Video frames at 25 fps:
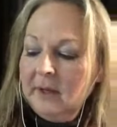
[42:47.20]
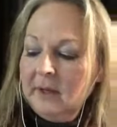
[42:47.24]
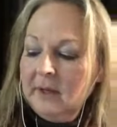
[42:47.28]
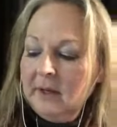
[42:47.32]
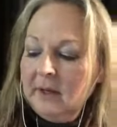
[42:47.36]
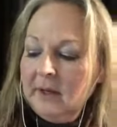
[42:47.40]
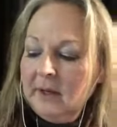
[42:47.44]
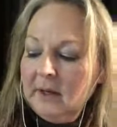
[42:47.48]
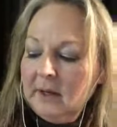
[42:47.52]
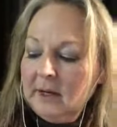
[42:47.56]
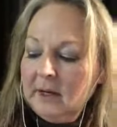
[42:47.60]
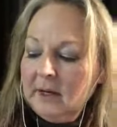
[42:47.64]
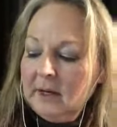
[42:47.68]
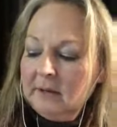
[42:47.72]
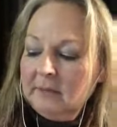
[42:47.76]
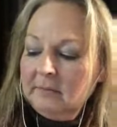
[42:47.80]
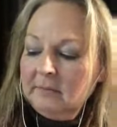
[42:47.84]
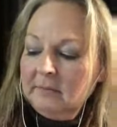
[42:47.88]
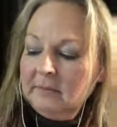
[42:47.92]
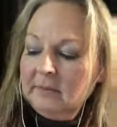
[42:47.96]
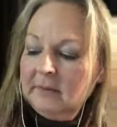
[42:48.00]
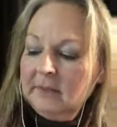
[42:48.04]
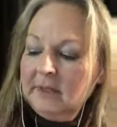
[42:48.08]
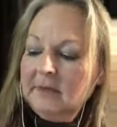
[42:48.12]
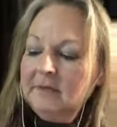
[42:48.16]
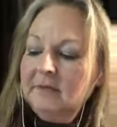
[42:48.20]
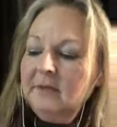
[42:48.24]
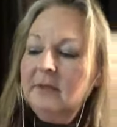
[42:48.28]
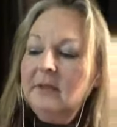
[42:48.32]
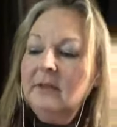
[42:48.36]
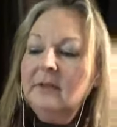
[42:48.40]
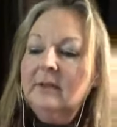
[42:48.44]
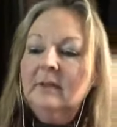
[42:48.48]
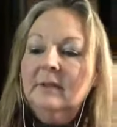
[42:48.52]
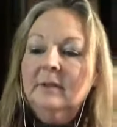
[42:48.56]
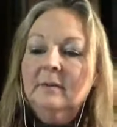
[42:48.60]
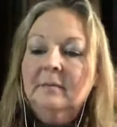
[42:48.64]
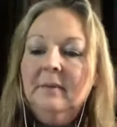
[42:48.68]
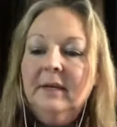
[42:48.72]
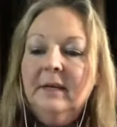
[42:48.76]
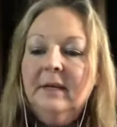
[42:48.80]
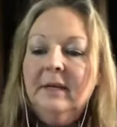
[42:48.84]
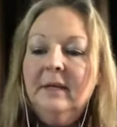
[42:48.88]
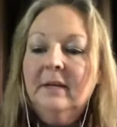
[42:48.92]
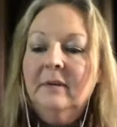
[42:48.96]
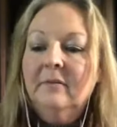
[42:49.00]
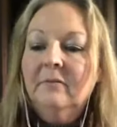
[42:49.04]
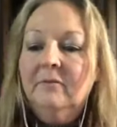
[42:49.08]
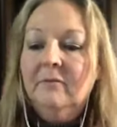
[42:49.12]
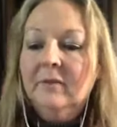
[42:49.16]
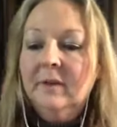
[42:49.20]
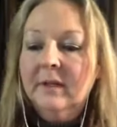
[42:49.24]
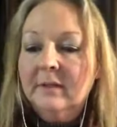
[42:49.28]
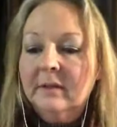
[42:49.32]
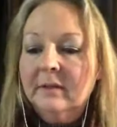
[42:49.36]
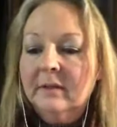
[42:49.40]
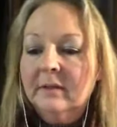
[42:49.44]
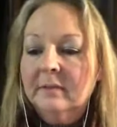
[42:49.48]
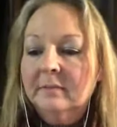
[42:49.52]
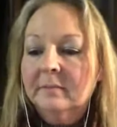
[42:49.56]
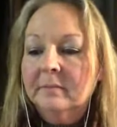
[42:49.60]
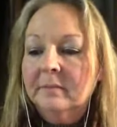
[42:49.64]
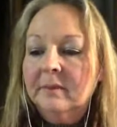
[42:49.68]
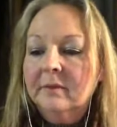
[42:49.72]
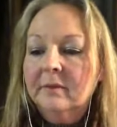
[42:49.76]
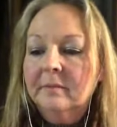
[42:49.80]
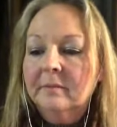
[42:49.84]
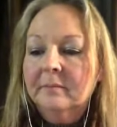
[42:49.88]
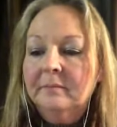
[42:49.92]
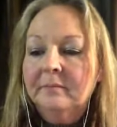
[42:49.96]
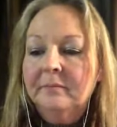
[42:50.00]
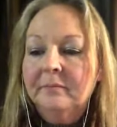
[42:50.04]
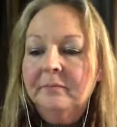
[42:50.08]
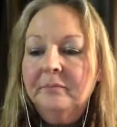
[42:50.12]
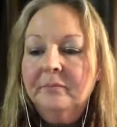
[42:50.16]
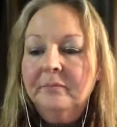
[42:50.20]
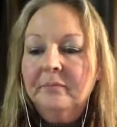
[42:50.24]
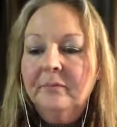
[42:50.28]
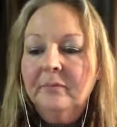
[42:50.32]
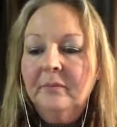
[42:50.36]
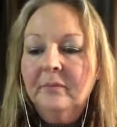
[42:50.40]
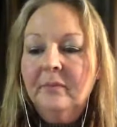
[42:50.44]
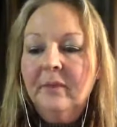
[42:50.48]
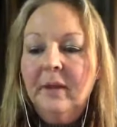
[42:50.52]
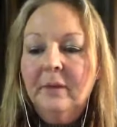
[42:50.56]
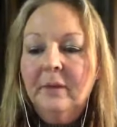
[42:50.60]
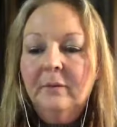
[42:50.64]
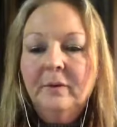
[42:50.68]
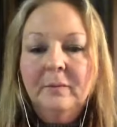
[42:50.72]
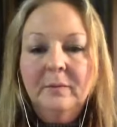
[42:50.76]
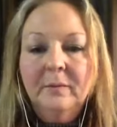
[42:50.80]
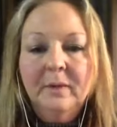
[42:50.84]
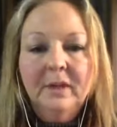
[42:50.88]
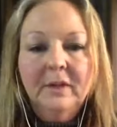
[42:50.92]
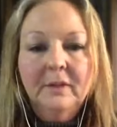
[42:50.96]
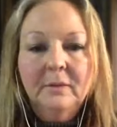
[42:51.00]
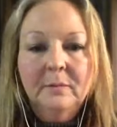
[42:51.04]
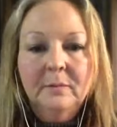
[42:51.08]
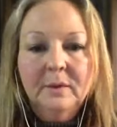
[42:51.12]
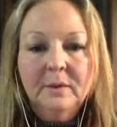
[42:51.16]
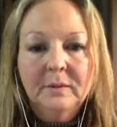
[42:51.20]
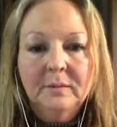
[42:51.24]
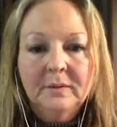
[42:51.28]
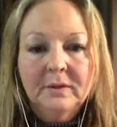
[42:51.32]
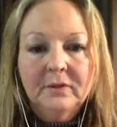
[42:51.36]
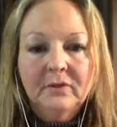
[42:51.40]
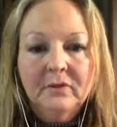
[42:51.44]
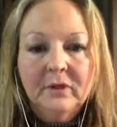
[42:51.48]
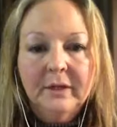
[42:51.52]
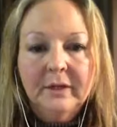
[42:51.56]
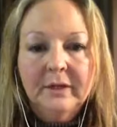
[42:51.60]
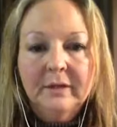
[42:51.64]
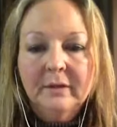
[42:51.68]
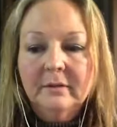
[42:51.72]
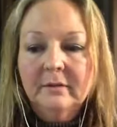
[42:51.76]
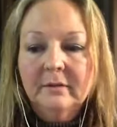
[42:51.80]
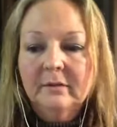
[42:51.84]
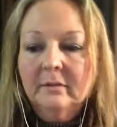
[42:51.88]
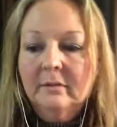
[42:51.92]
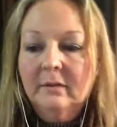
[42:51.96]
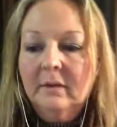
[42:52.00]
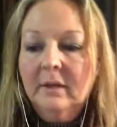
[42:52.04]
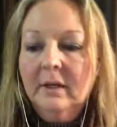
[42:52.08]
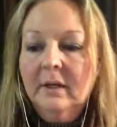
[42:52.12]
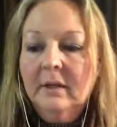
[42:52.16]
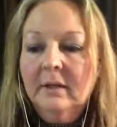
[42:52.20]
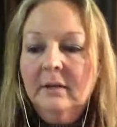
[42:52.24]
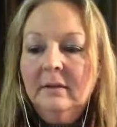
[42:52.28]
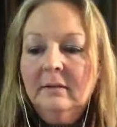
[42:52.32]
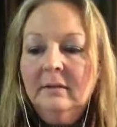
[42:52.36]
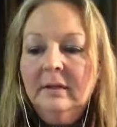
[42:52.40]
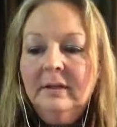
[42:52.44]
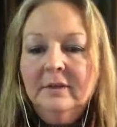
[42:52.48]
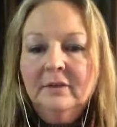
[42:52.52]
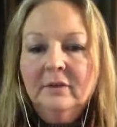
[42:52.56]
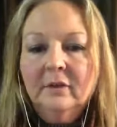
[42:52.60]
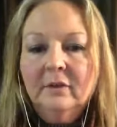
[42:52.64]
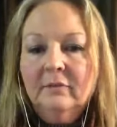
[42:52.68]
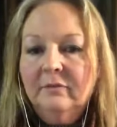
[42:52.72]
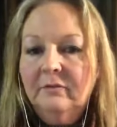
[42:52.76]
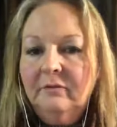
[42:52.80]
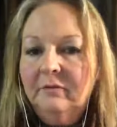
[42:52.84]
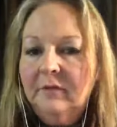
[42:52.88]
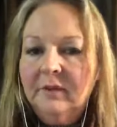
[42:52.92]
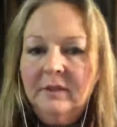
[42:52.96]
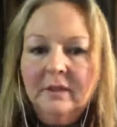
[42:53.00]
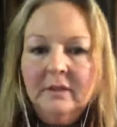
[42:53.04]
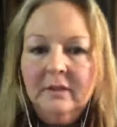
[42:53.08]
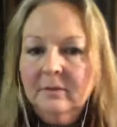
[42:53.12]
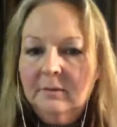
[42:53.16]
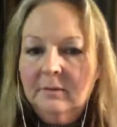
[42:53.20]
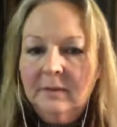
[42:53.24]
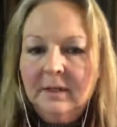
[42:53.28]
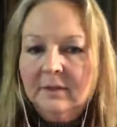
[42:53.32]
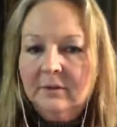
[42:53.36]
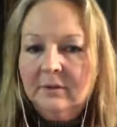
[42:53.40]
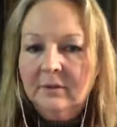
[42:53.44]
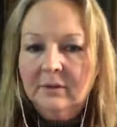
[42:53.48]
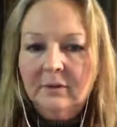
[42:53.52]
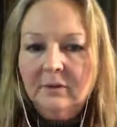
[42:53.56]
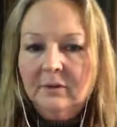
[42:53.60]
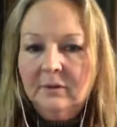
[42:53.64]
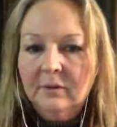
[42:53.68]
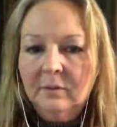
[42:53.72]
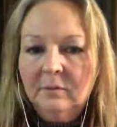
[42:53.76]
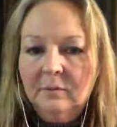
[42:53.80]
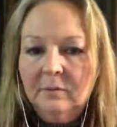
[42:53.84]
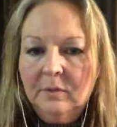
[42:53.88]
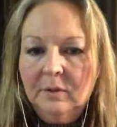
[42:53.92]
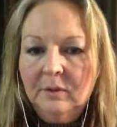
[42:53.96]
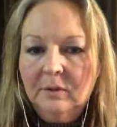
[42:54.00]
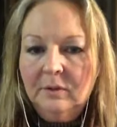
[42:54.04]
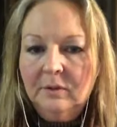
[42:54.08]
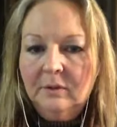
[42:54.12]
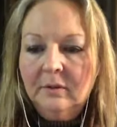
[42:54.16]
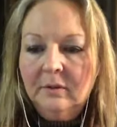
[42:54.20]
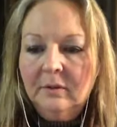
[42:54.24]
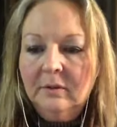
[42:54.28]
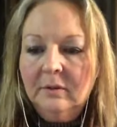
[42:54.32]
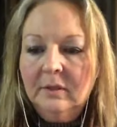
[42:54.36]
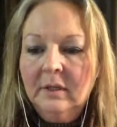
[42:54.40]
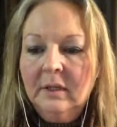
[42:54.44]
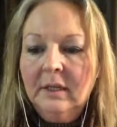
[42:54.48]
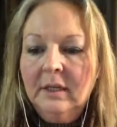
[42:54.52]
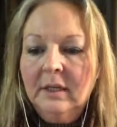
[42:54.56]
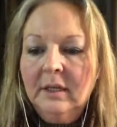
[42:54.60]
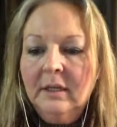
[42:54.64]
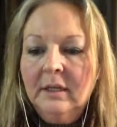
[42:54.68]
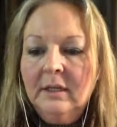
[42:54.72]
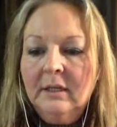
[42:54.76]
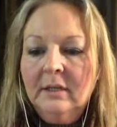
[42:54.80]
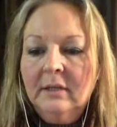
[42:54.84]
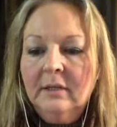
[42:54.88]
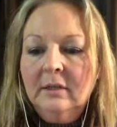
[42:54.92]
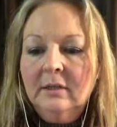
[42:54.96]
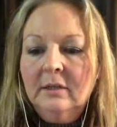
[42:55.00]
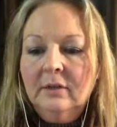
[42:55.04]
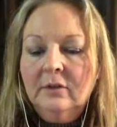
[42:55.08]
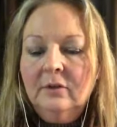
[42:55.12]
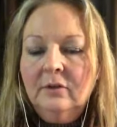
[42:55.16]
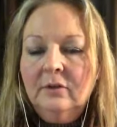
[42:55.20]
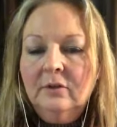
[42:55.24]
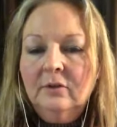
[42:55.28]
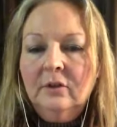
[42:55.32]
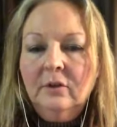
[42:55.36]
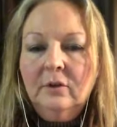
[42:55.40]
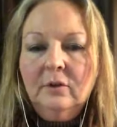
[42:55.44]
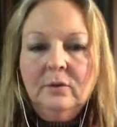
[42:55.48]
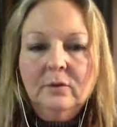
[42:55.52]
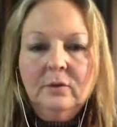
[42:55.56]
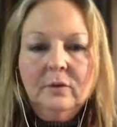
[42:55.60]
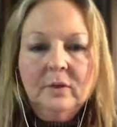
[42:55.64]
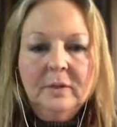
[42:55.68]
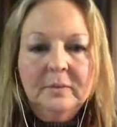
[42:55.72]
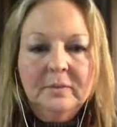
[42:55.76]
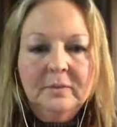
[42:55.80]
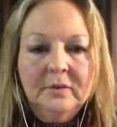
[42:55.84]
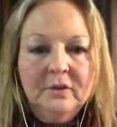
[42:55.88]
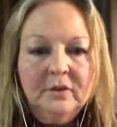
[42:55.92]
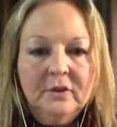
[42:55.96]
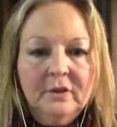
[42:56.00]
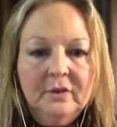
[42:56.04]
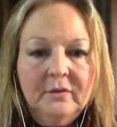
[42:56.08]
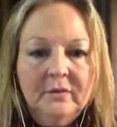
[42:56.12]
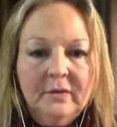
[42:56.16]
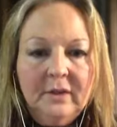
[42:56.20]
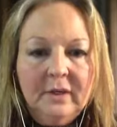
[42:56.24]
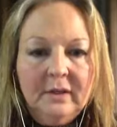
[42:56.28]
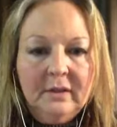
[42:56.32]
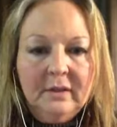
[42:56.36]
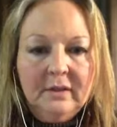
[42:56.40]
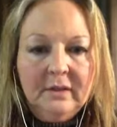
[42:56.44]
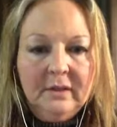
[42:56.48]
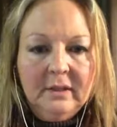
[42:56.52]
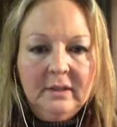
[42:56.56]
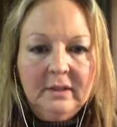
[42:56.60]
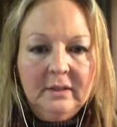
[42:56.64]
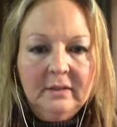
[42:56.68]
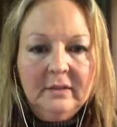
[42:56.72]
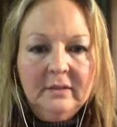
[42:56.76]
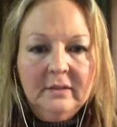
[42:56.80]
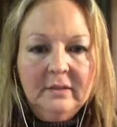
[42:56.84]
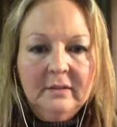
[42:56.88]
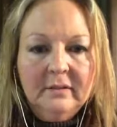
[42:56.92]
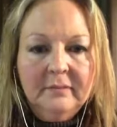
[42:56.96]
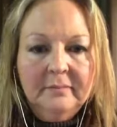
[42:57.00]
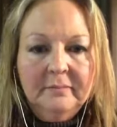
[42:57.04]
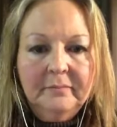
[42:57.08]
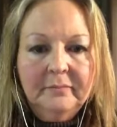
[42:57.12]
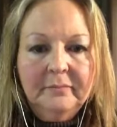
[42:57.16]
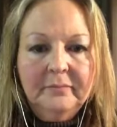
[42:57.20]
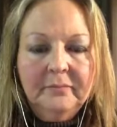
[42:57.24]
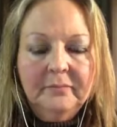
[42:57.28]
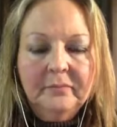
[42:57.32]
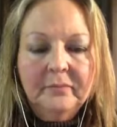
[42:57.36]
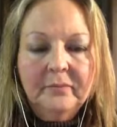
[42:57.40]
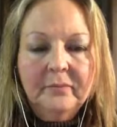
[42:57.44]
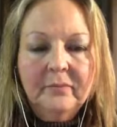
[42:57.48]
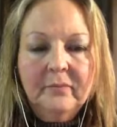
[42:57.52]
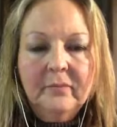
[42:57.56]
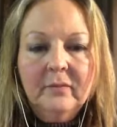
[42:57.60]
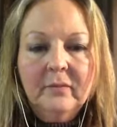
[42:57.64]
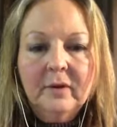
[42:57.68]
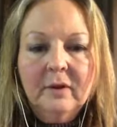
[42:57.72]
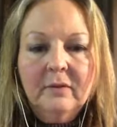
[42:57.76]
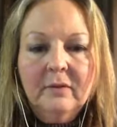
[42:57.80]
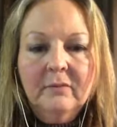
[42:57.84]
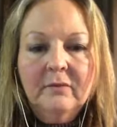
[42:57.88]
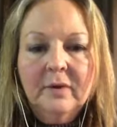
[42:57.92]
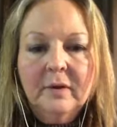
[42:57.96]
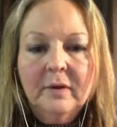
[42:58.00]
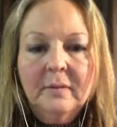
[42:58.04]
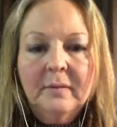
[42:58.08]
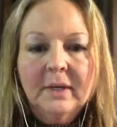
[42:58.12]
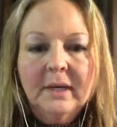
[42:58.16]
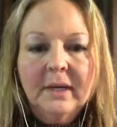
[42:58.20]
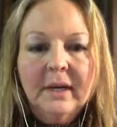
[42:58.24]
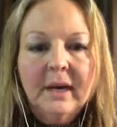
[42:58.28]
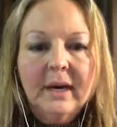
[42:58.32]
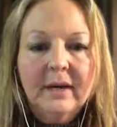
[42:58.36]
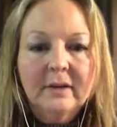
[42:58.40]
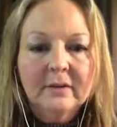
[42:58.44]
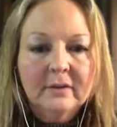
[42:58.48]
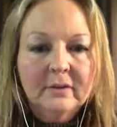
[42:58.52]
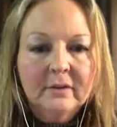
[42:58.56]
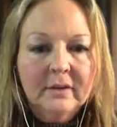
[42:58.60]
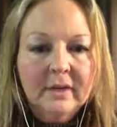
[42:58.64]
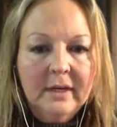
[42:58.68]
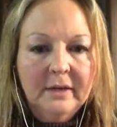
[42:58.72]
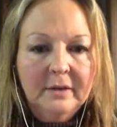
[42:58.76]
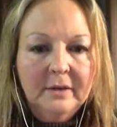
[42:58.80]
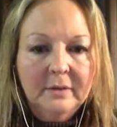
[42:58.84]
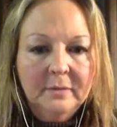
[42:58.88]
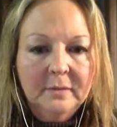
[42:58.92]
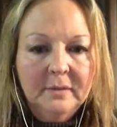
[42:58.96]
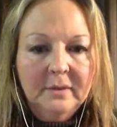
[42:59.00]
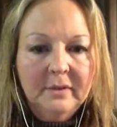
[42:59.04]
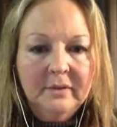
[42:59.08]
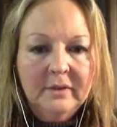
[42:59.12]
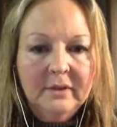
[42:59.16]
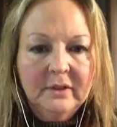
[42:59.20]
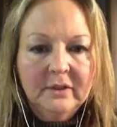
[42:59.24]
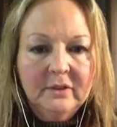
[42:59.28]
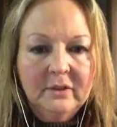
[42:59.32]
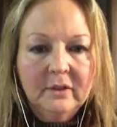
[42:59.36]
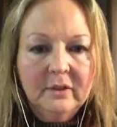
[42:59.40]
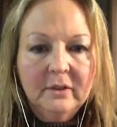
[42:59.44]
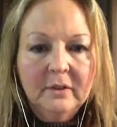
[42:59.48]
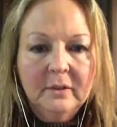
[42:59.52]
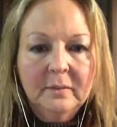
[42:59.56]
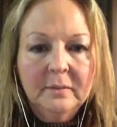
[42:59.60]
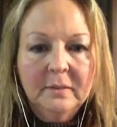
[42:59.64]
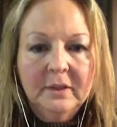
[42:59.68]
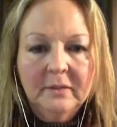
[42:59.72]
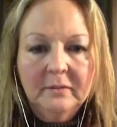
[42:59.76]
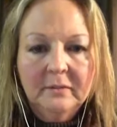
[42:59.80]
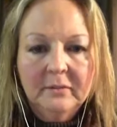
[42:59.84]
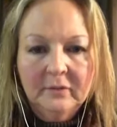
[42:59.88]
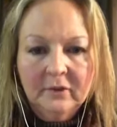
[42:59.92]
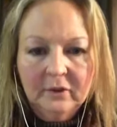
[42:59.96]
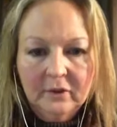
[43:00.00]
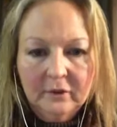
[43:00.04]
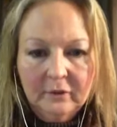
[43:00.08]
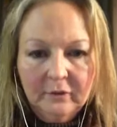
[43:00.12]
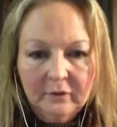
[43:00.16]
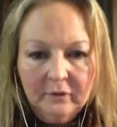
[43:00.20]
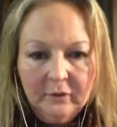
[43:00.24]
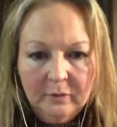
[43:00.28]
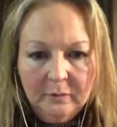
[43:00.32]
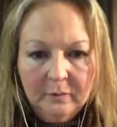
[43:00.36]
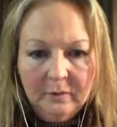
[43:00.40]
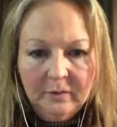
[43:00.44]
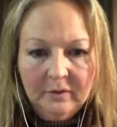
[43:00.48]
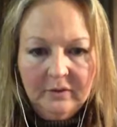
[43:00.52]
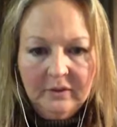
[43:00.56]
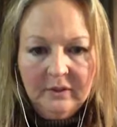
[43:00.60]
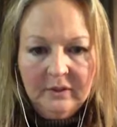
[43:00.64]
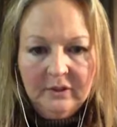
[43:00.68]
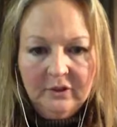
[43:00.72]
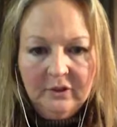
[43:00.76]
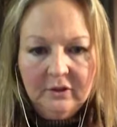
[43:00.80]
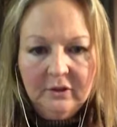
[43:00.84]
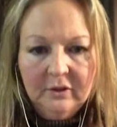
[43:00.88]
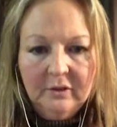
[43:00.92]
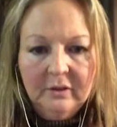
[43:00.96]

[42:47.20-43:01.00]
Um, definitely making victims. They would be the perpetrator. They don't fit the rescuer mold. So, observing this from an outsider position, an observer position,